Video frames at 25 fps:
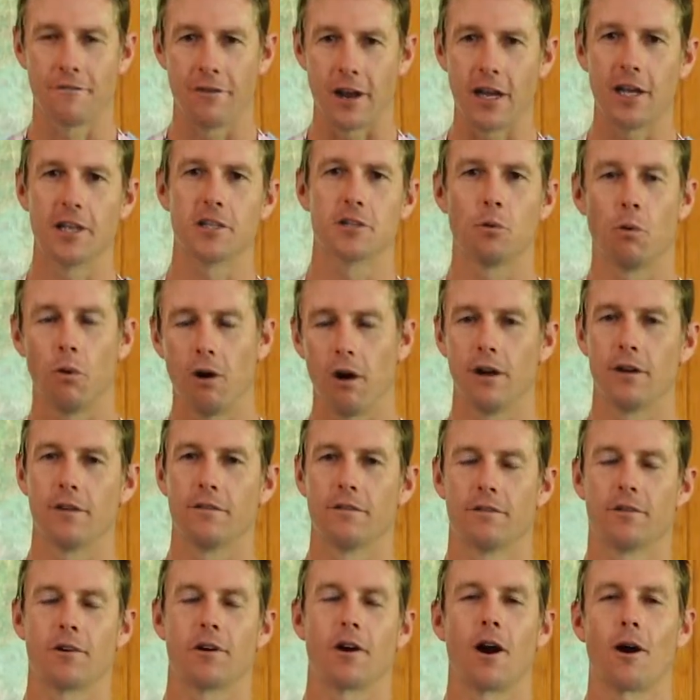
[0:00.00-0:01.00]
phase one
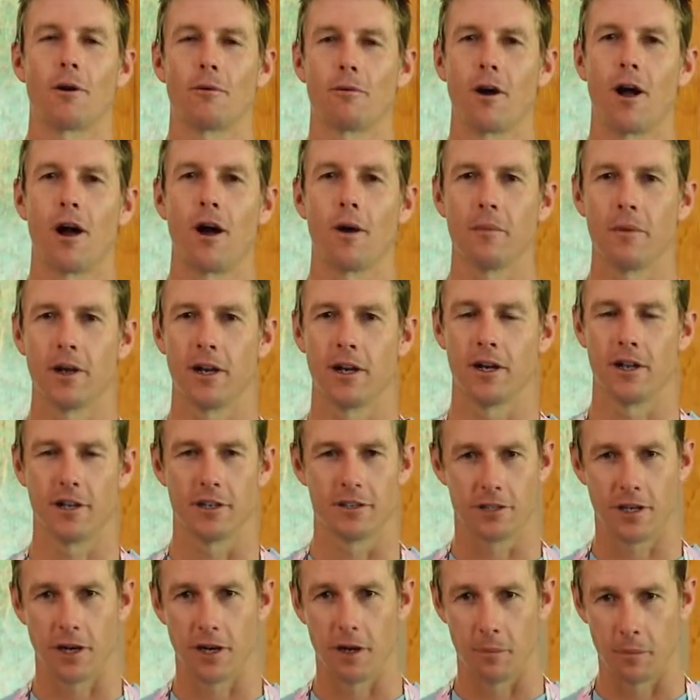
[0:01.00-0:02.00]
for our ramen
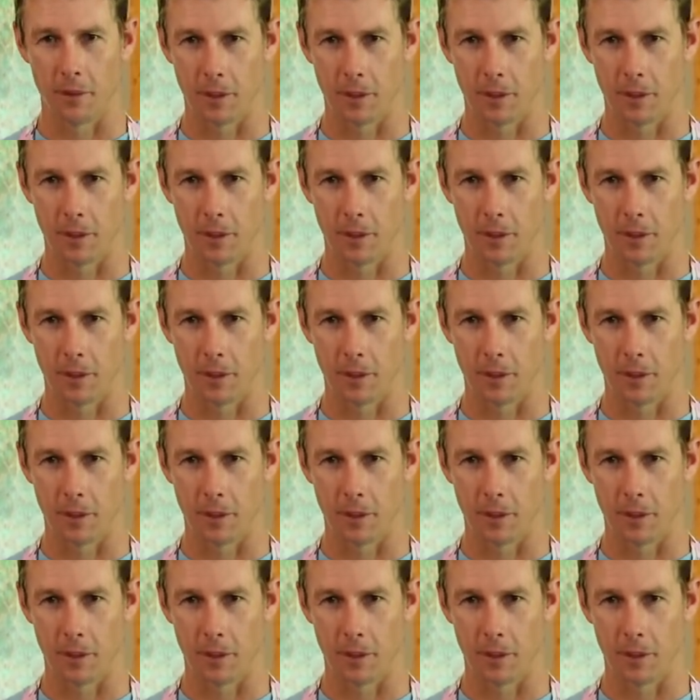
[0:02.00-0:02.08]
is gonna